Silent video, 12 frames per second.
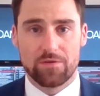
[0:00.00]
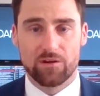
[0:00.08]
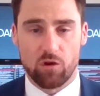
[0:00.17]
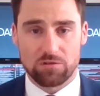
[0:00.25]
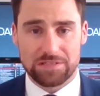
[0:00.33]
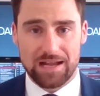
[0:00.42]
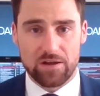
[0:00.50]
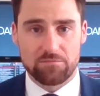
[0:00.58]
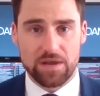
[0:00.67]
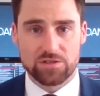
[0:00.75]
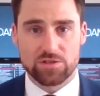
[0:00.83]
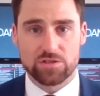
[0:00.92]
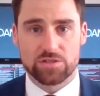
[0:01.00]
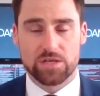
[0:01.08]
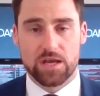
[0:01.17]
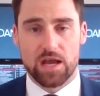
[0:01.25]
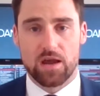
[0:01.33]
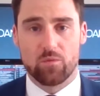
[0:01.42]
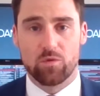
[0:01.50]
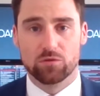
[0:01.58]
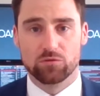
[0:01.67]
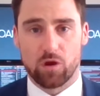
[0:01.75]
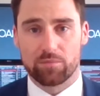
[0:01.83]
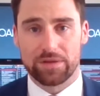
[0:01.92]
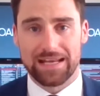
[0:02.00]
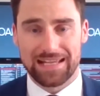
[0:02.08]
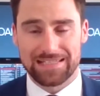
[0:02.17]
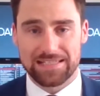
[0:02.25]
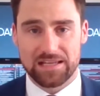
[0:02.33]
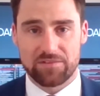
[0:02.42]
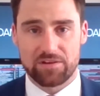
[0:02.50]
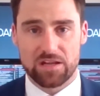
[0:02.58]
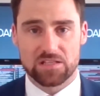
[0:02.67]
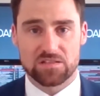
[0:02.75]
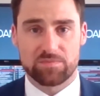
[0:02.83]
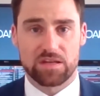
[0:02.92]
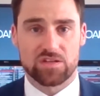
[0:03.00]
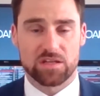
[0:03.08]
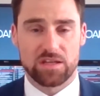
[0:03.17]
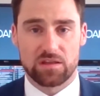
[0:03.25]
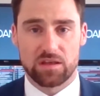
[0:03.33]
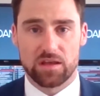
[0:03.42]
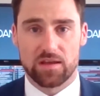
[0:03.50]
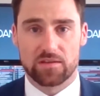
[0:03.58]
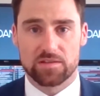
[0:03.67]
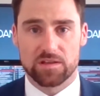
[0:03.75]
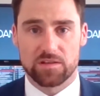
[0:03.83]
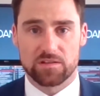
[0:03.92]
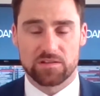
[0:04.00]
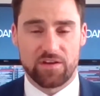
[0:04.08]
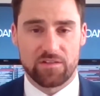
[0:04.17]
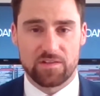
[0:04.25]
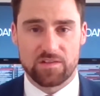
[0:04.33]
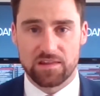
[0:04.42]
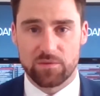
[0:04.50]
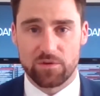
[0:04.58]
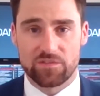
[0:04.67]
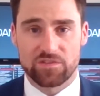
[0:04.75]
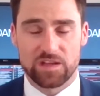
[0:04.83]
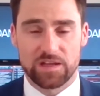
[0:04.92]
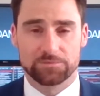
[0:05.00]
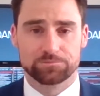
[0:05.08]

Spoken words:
Lockdown measures will not be necessary, especially to the severity that we've seen